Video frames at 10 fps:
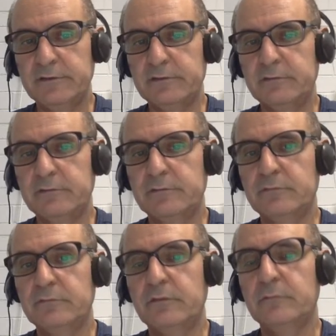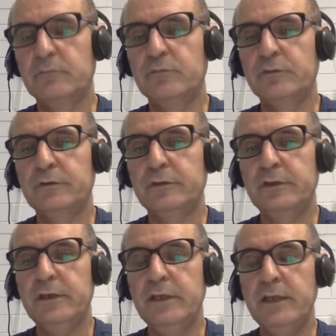0. So I put
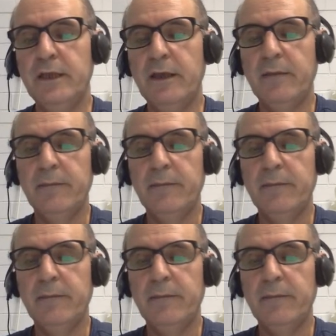3 here.